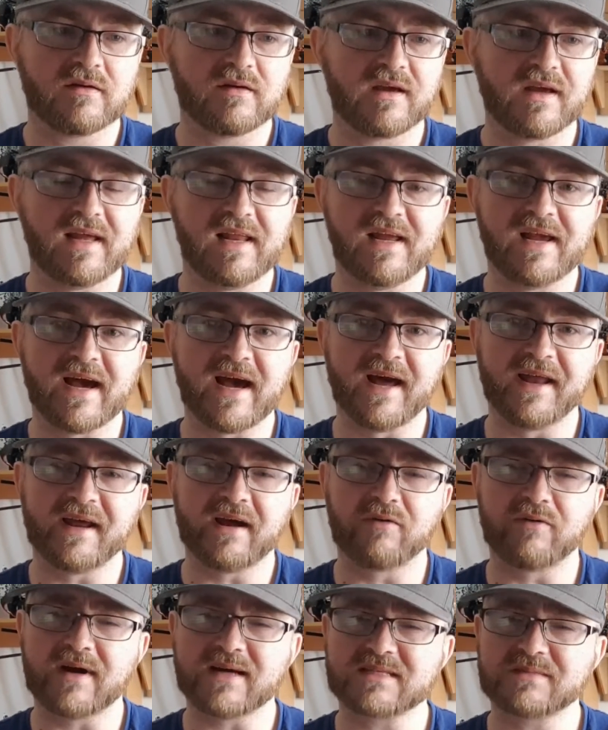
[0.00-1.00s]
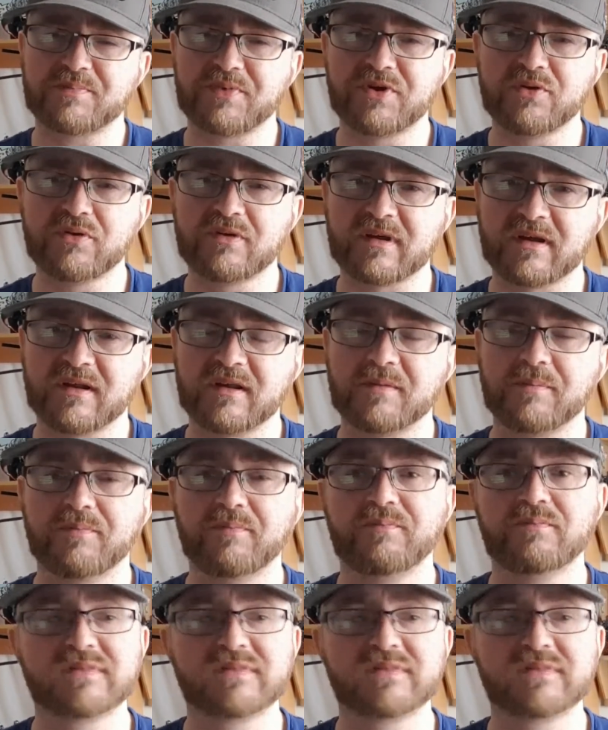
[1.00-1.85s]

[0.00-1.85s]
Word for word: Ileana Rasputin, the